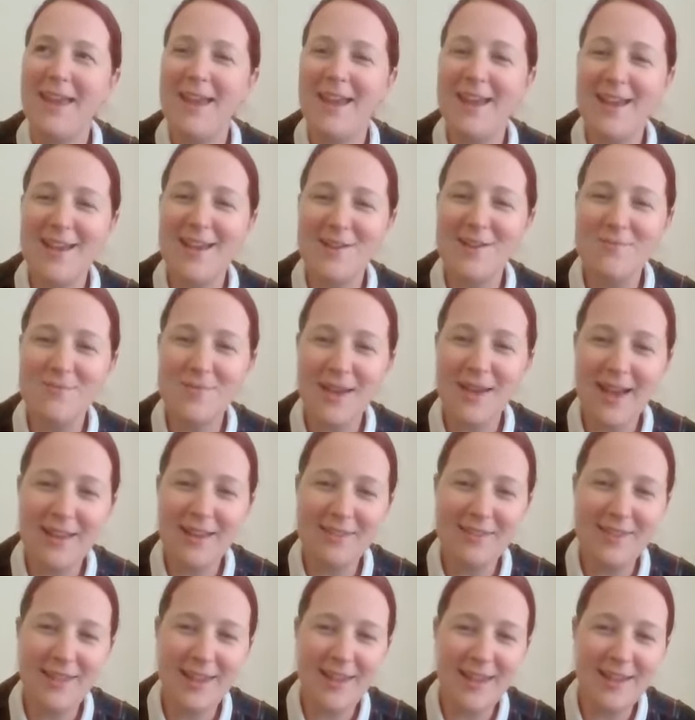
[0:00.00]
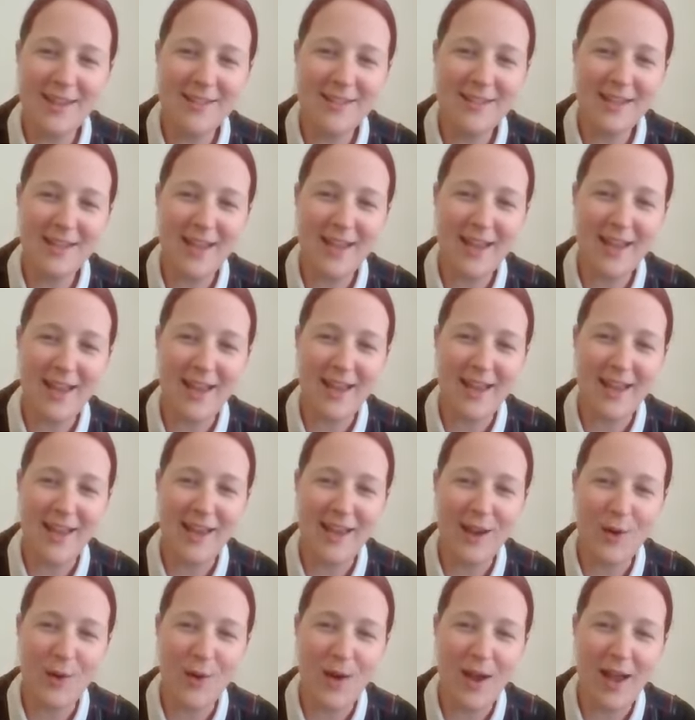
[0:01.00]
And then
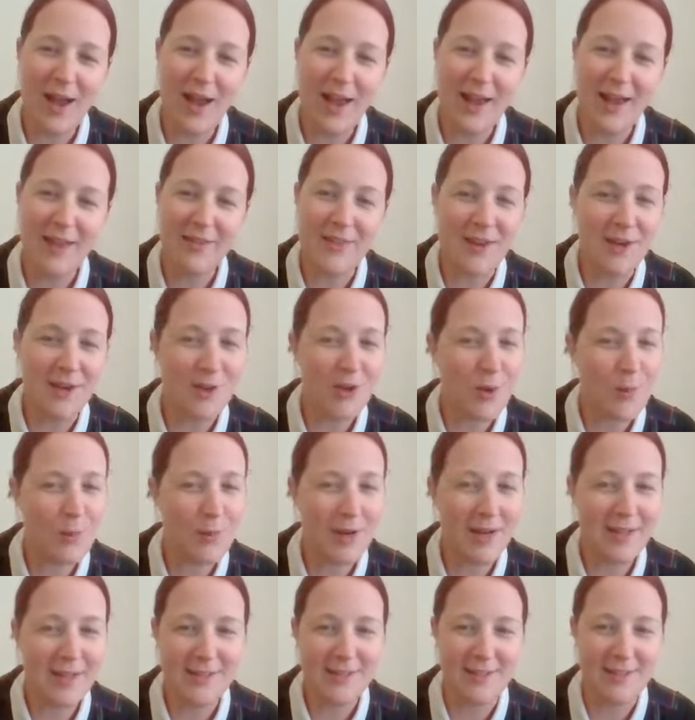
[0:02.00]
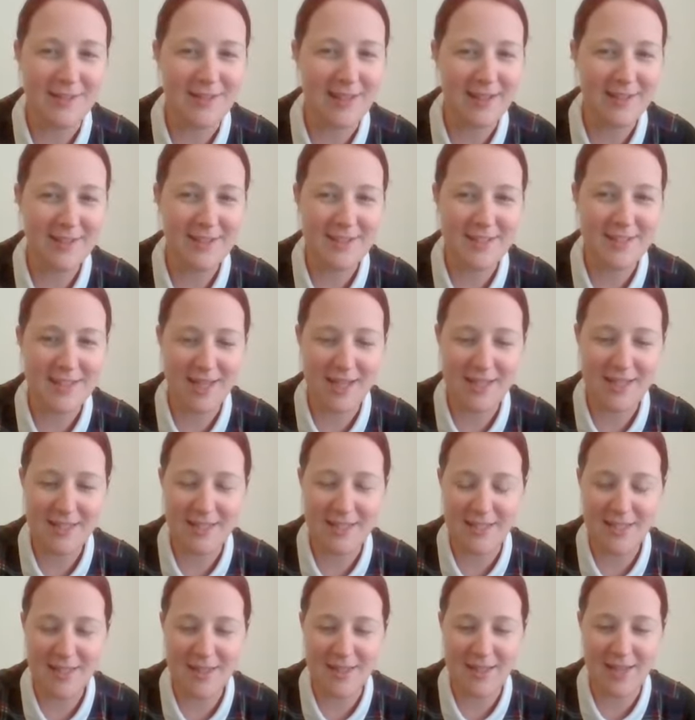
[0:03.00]
I got pregnant and
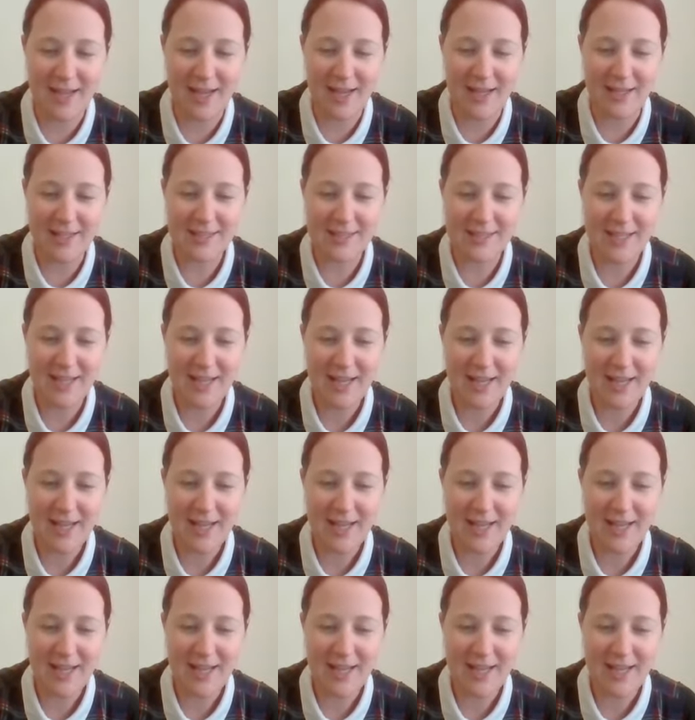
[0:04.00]
decided that